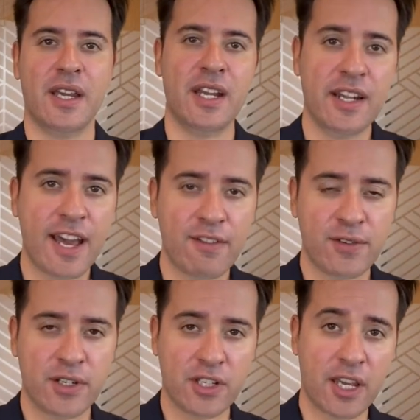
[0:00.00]
In
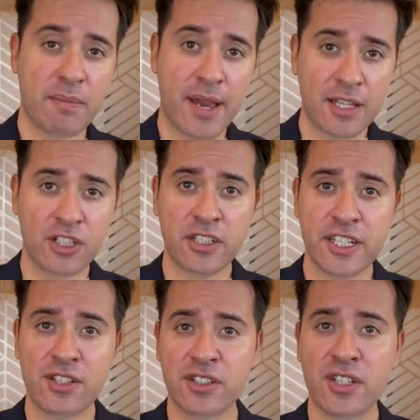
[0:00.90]
average, a manager
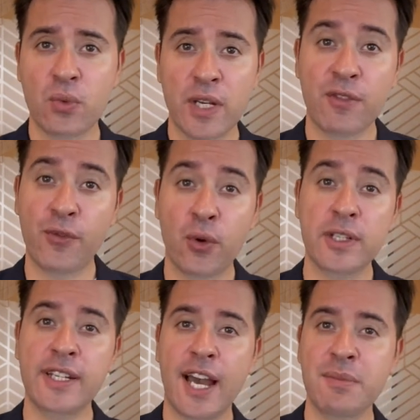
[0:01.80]
needs to deal with 4
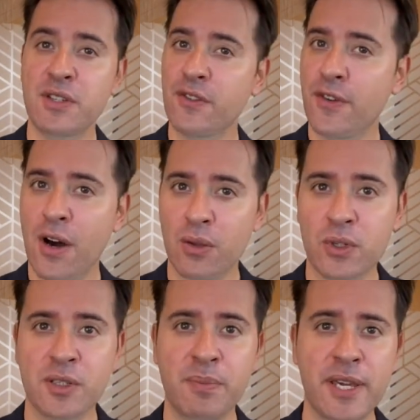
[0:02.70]
types of
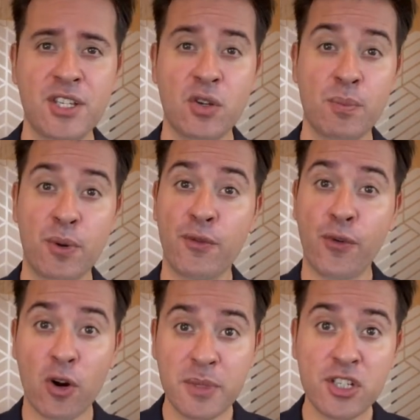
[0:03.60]
followers based on
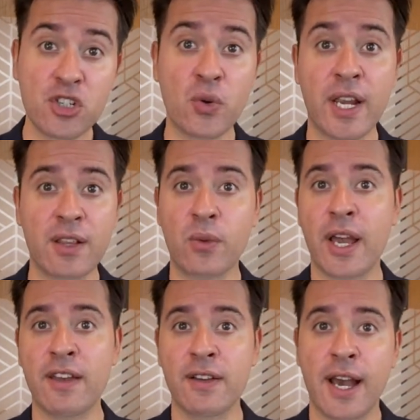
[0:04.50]
performance strength, right?